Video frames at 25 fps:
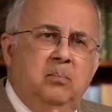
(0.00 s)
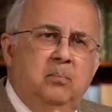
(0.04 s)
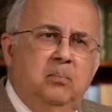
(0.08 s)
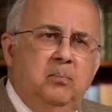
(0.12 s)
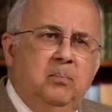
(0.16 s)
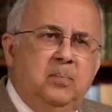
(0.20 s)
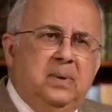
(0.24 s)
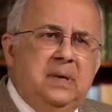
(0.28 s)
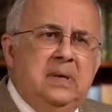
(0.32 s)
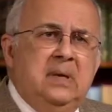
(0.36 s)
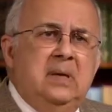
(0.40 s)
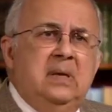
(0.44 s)

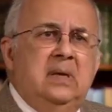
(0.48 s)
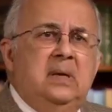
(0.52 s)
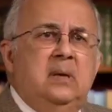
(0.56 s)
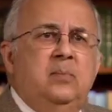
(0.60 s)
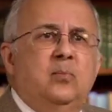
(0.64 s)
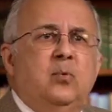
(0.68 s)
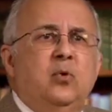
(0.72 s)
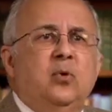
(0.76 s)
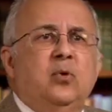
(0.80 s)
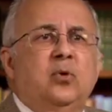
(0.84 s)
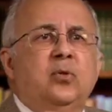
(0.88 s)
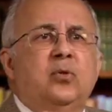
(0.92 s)
Be
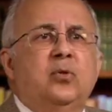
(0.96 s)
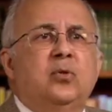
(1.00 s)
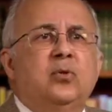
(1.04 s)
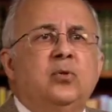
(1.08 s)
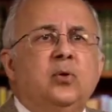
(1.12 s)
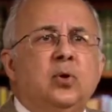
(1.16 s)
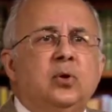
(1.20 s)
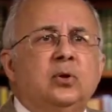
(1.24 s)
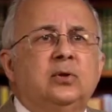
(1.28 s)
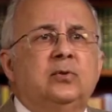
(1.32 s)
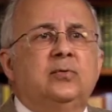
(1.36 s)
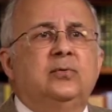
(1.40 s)
more
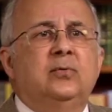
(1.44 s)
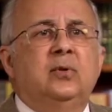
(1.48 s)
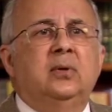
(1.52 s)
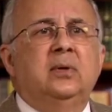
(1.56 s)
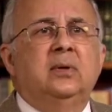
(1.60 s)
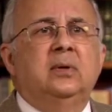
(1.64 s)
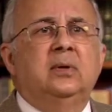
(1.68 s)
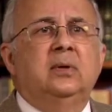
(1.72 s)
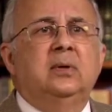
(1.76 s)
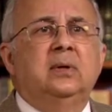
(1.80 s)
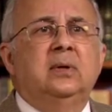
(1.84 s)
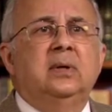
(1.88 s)
thoughtful.
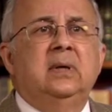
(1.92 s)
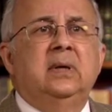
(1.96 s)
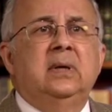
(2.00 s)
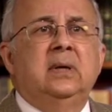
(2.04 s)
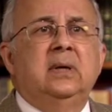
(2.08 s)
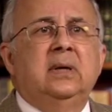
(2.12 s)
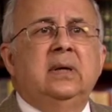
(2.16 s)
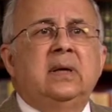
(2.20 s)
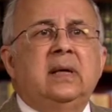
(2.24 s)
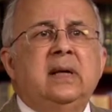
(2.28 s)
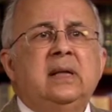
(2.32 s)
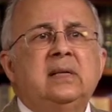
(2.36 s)

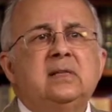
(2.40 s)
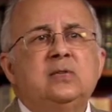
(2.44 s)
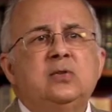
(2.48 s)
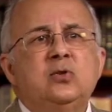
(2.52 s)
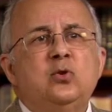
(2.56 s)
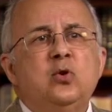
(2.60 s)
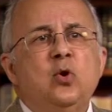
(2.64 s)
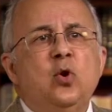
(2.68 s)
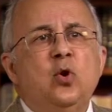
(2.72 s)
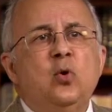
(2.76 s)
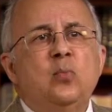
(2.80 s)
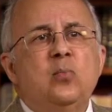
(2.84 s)
It's
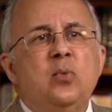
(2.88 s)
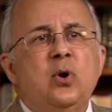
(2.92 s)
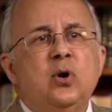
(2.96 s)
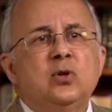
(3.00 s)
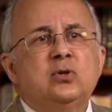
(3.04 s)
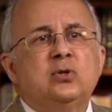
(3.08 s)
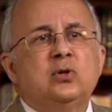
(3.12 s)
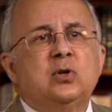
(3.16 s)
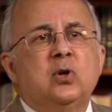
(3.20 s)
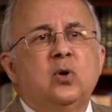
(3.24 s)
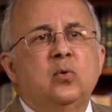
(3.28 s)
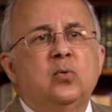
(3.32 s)
no
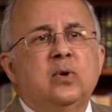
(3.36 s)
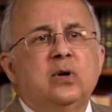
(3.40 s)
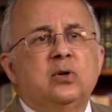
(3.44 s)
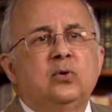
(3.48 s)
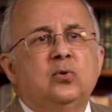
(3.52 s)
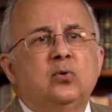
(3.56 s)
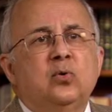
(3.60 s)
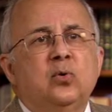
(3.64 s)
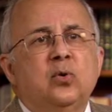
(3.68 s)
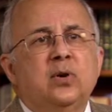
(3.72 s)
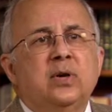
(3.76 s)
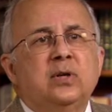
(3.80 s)
mosque where
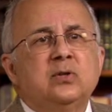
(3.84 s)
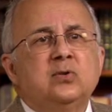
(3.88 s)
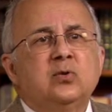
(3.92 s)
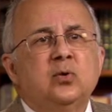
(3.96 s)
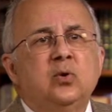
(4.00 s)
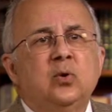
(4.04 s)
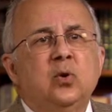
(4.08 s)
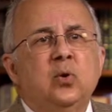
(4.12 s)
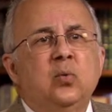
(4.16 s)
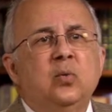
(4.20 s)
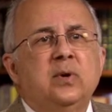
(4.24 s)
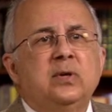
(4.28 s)
door is
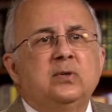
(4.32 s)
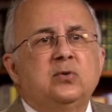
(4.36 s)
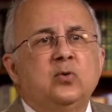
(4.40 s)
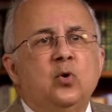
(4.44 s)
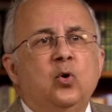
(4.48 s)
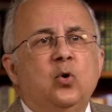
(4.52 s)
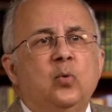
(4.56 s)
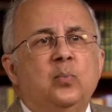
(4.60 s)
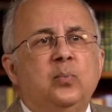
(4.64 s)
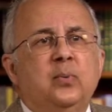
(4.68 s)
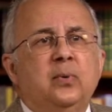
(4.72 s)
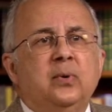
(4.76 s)
always
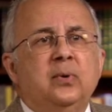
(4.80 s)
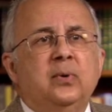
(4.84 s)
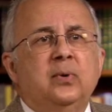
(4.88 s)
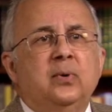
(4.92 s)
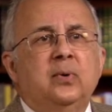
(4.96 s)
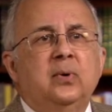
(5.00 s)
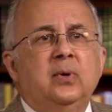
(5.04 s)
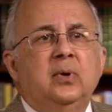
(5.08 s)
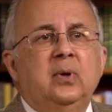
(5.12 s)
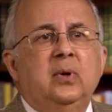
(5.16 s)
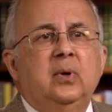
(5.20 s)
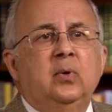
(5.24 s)
open,
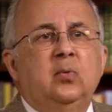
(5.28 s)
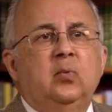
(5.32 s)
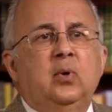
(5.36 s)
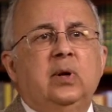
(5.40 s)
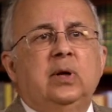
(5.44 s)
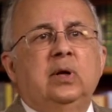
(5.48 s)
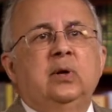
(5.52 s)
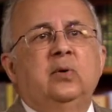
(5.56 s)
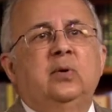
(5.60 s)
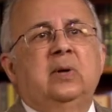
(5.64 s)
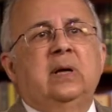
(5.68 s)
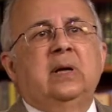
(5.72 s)
where
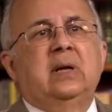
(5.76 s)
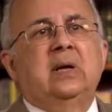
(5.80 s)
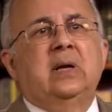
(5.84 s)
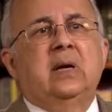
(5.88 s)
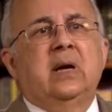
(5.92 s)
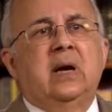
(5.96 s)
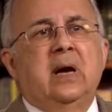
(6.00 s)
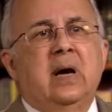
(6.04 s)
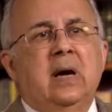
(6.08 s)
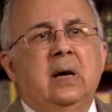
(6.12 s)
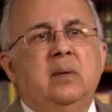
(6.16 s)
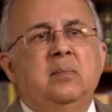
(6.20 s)
you can
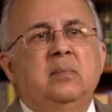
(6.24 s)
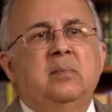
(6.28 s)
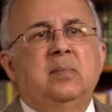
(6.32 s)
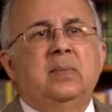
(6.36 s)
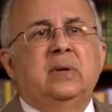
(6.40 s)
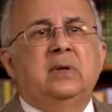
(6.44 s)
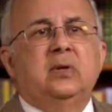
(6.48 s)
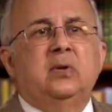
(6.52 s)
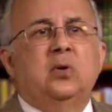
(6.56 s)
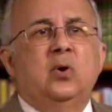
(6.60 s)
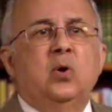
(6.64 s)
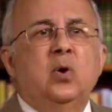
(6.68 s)
come
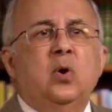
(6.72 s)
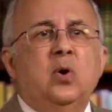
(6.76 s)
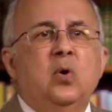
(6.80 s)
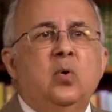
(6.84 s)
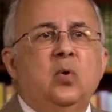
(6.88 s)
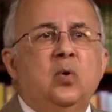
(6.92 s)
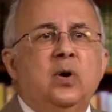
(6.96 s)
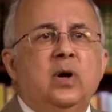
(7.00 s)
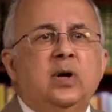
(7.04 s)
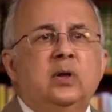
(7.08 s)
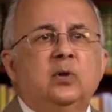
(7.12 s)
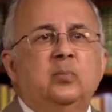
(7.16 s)
and
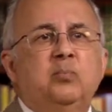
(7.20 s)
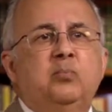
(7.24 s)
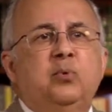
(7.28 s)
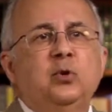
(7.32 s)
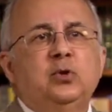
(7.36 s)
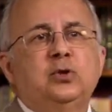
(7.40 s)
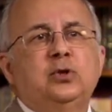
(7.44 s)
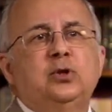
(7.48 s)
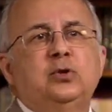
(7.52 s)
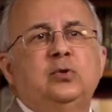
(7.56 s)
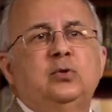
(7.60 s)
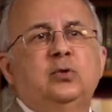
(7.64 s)
go and
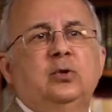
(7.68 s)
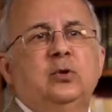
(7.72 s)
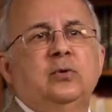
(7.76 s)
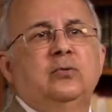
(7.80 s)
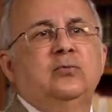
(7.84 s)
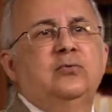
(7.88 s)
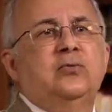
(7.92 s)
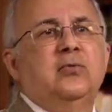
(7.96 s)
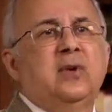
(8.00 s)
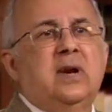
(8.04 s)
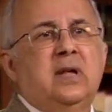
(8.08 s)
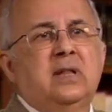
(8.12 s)
push to the
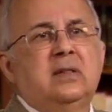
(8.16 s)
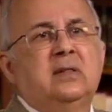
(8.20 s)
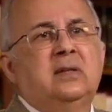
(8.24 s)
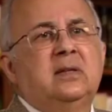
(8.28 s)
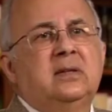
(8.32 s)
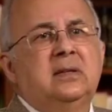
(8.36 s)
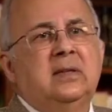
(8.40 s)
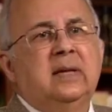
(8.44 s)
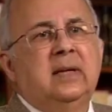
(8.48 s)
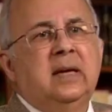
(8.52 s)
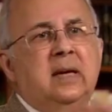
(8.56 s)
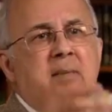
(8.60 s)
front
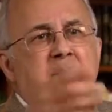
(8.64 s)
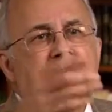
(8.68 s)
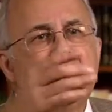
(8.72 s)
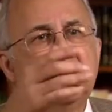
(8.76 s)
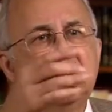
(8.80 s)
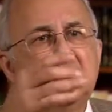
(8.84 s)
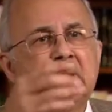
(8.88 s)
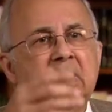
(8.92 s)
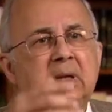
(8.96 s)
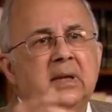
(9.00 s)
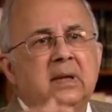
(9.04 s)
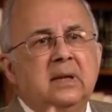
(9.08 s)

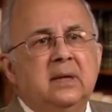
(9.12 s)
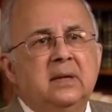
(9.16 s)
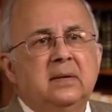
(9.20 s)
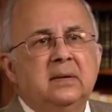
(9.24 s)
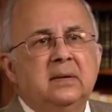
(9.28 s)
deliberately